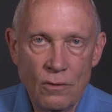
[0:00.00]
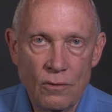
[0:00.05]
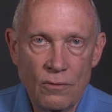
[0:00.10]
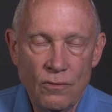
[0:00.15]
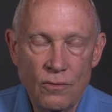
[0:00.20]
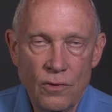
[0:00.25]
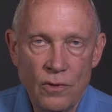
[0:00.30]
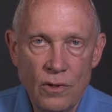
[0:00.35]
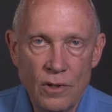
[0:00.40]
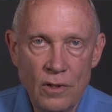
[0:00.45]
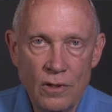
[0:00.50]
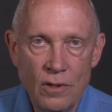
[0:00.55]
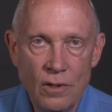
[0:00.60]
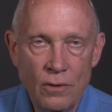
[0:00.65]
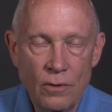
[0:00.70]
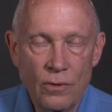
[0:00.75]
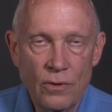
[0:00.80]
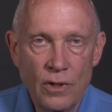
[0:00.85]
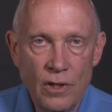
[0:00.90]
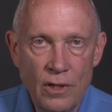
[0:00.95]
refer you to
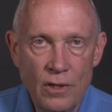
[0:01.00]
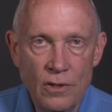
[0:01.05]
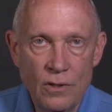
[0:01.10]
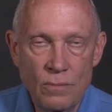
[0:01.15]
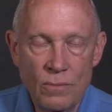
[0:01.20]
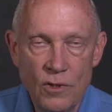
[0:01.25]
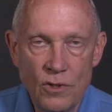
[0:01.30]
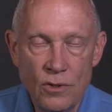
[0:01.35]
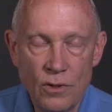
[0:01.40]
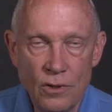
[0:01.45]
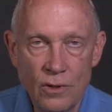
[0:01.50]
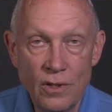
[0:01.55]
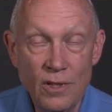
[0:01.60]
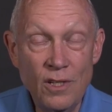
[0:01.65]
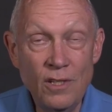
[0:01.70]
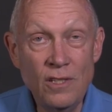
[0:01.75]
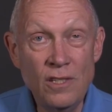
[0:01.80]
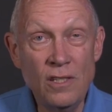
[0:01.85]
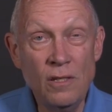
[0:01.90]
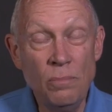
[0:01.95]
look at his material.
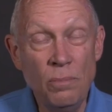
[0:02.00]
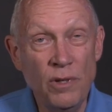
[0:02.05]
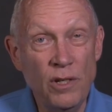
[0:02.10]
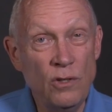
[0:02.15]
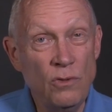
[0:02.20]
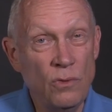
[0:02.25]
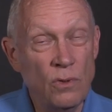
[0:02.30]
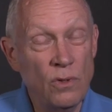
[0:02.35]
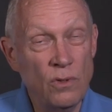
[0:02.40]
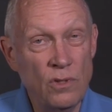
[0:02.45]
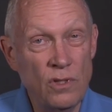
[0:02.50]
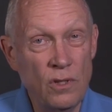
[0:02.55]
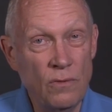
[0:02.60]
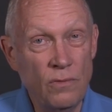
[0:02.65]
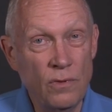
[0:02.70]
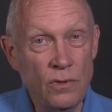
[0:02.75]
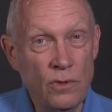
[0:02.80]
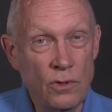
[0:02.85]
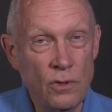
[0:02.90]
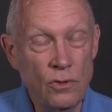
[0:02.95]
This is a place where there's
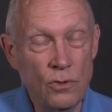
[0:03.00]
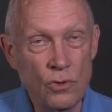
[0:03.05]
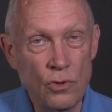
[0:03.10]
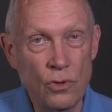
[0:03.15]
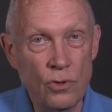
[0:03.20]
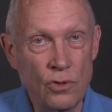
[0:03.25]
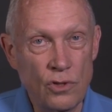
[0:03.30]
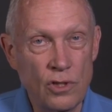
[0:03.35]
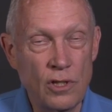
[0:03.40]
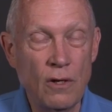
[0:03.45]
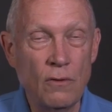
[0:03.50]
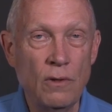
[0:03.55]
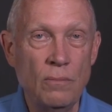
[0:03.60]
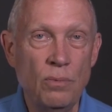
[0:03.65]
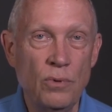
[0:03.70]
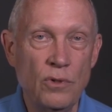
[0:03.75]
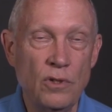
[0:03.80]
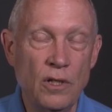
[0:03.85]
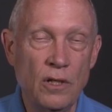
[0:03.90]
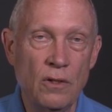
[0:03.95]
difference in church, is how we
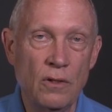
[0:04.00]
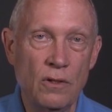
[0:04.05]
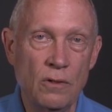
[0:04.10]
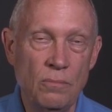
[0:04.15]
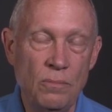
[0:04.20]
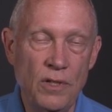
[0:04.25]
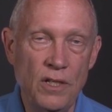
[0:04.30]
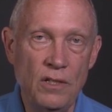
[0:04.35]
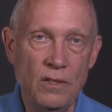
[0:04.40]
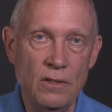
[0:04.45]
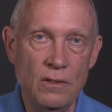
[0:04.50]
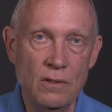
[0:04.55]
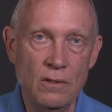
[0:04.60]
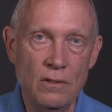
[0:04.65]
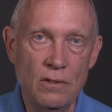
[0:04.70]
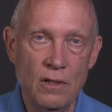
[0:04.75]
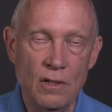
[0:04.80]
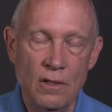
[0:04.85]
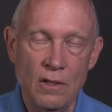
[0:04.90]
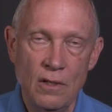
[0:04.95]
put together the
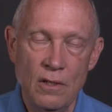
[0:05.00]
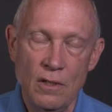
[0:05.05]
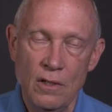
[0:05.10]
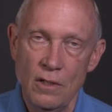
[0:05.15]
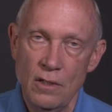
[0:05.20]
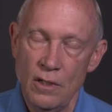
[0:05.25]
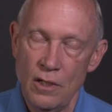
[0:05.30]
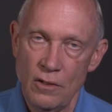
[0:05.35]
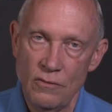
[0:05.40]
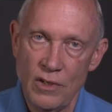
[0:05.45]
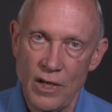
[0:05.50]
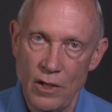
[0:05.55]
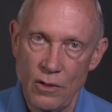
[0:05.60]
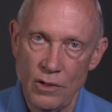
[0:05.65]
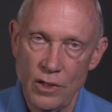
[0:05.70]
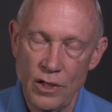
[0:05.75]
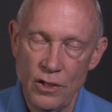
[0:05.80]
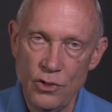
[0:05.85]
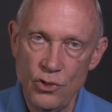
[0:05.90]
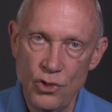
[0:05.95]
pieces of how
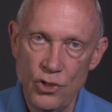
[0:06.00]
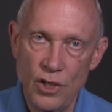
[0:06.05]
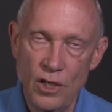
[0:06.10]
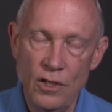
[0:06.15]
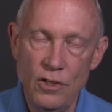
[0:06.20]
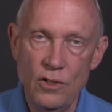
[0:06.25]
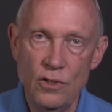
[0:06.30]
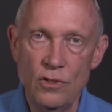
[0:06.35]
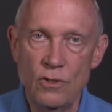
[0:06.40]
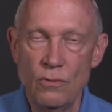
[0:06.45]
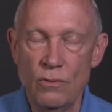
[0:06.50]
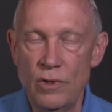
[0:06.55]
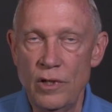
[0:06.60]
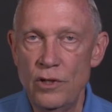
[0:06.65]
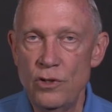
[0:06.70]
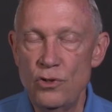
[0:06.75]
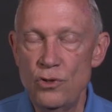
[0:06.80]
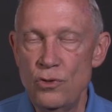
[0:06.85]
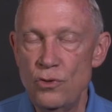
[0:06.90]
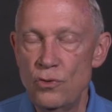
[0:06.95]
God changes in
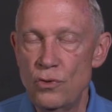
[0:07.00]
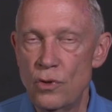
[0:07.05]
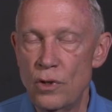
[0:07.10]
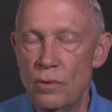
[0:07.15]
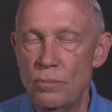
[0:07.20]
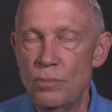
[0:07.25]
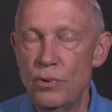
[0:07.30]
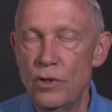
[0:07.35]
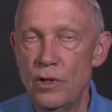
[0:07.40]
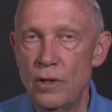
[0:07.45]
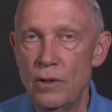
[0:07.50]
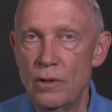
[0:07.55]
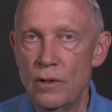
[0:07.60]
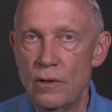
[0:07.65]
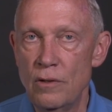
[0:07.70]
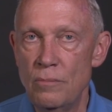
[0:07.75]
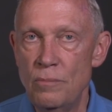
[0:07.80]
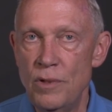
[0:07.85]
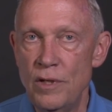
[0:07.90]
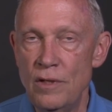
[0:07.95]
relation to our prayer and
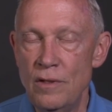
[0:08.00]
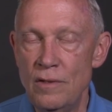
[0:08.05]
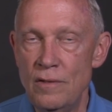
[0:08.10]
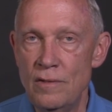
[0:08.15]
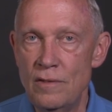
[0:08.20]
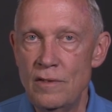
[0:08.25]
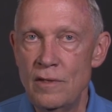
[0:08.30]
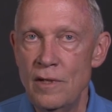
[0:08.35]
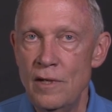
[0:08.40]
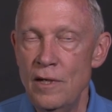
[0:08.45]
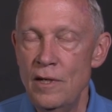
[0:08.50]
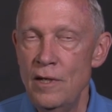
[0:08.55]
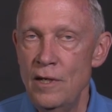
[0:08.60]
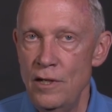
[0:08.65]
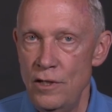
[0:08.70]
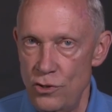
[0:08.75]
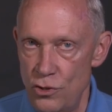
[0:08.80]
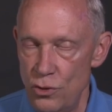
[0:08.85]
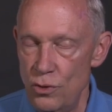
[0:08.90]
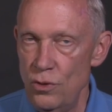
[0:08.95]
our repentance.
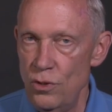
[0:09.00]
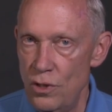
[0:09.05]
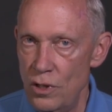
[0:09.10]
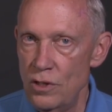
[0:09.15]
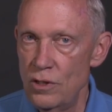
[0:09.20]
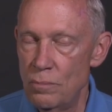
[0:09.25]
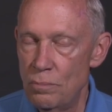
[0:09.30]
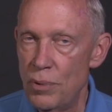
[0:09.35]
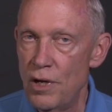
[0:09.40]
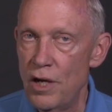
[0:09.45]
It's a good thing to